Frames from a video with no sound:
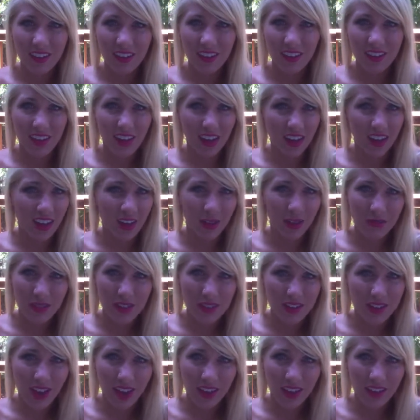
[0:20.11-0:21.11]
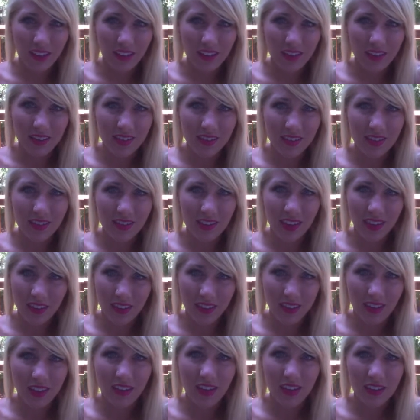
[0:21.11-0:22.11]
that can't be silenced, that's
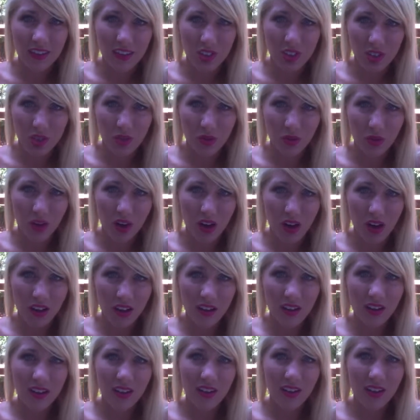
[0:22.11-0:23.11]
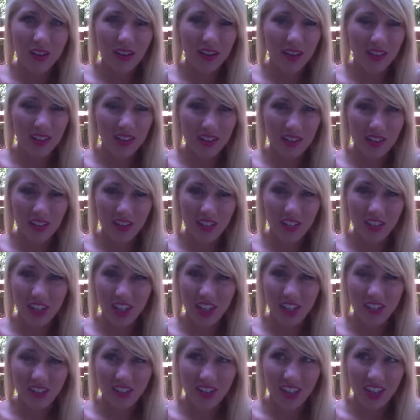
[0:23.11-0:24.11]
going to continue on, and that's going to
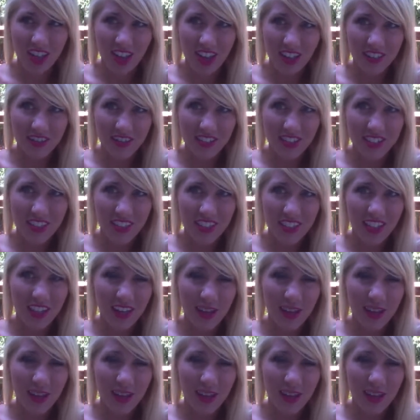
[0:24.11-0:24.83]
change lives.